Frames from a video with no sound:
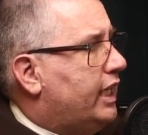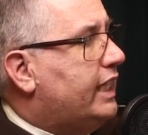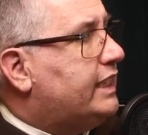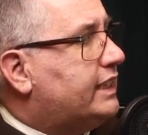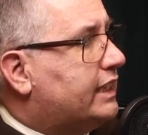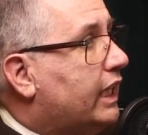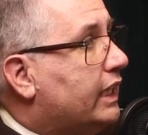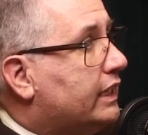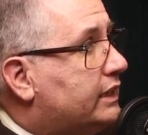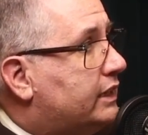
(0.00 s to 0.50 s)
It's
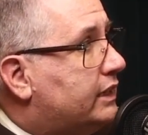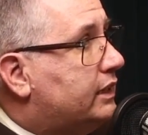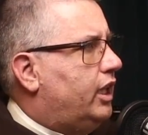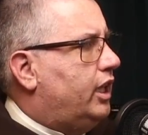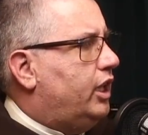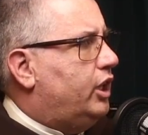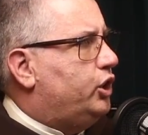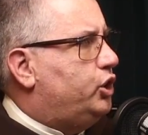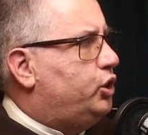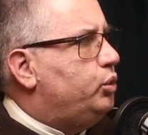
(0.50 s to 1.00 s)
us.
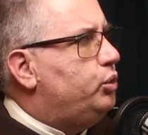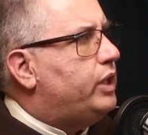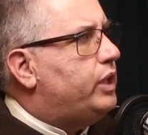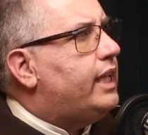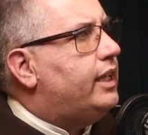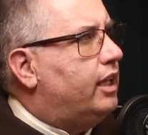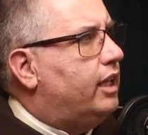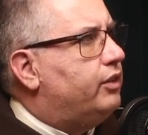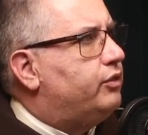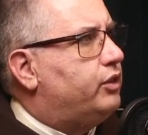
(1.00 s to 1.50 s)
Do
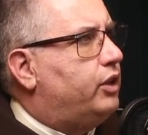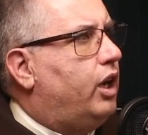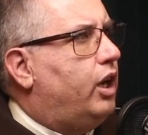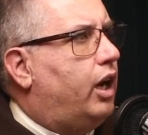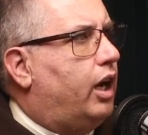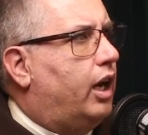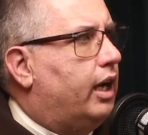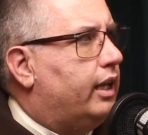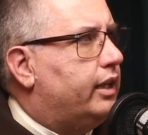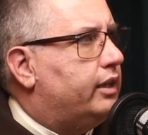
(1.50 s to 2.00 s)
they love
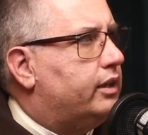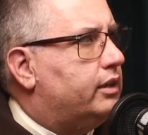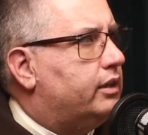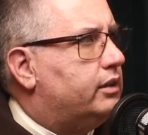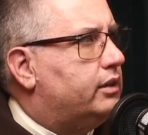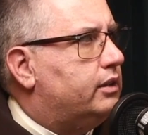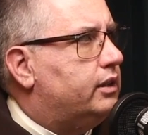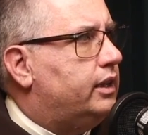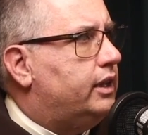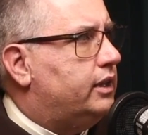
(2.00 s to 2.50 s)
God?
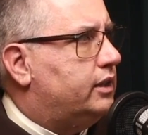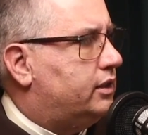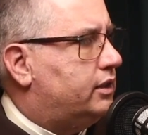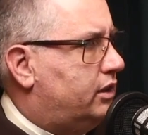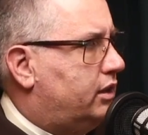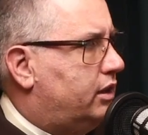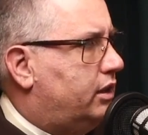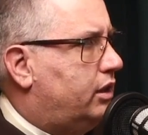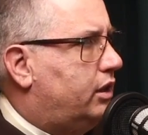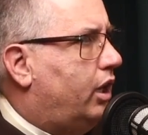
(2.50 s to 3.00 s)
Is
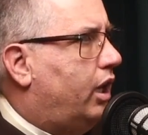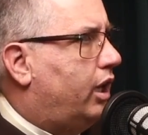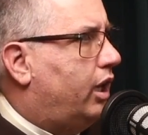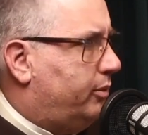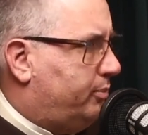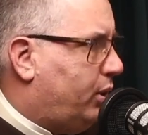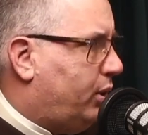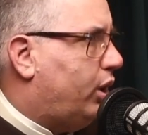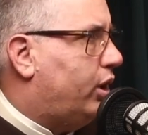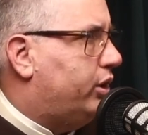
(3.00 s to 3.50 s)
God
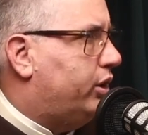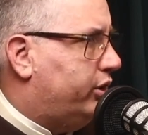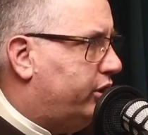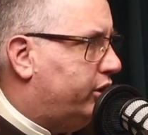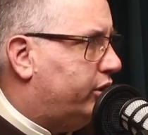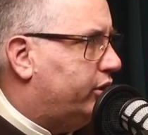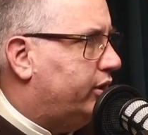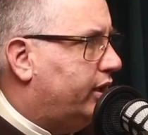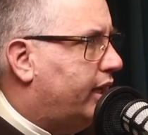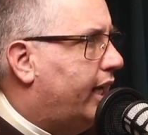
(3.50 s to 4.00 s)
a part of
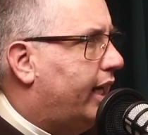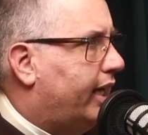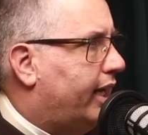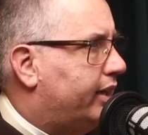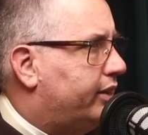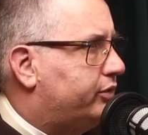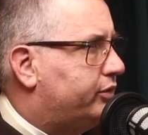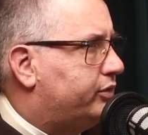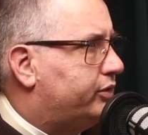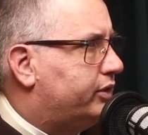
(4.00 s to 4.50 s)
their
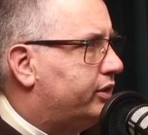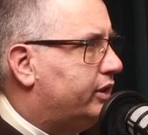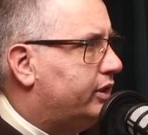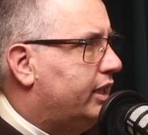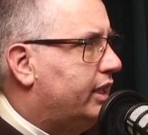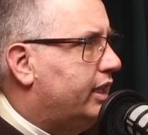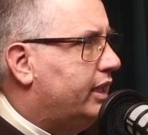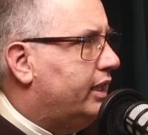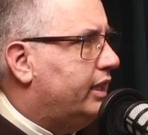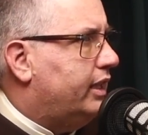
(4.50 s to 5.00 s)
lives?
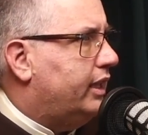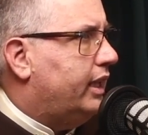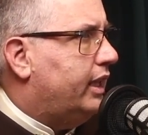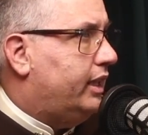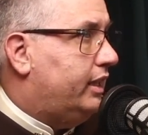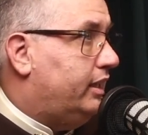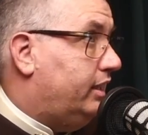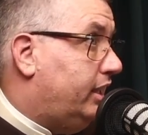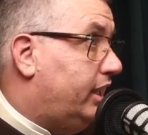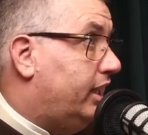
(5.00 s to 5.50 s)

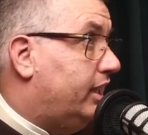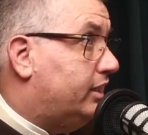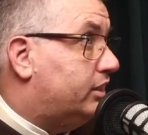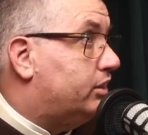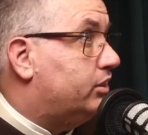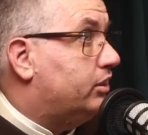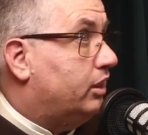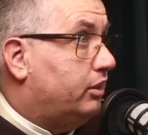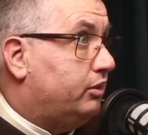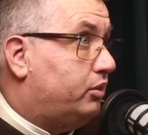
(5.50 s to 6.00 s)
And the
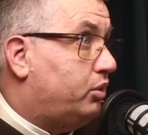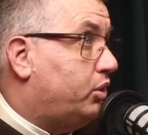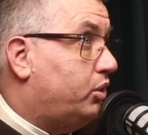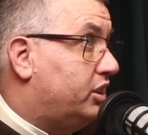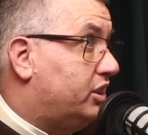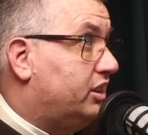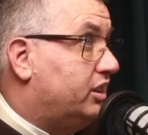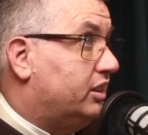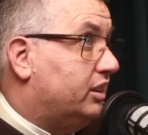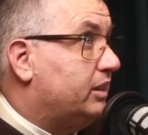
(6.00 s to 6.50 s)
answer,
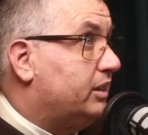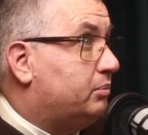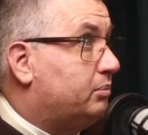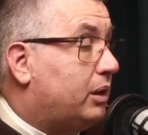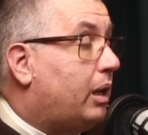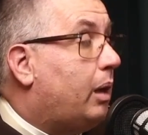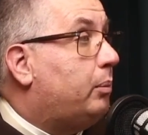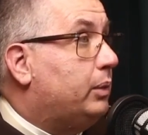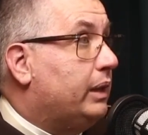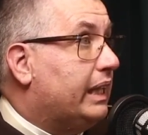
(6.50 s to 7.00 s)
unfortunately,
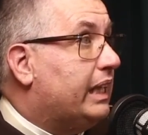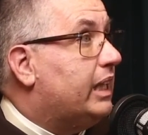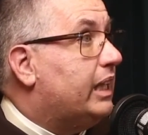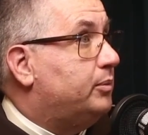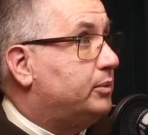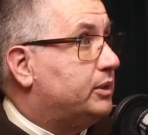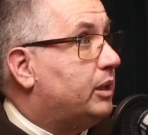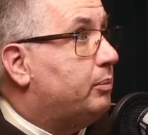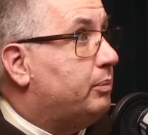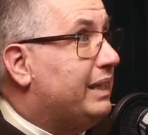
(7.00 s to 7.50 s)
probably
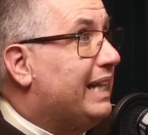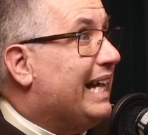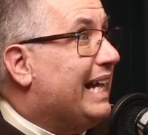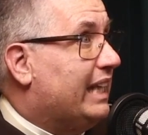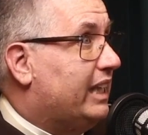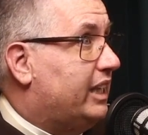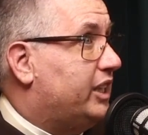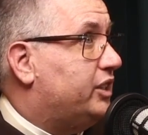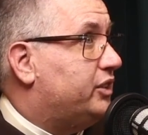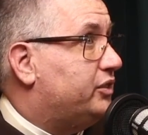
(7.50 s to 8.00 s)
comes up negative.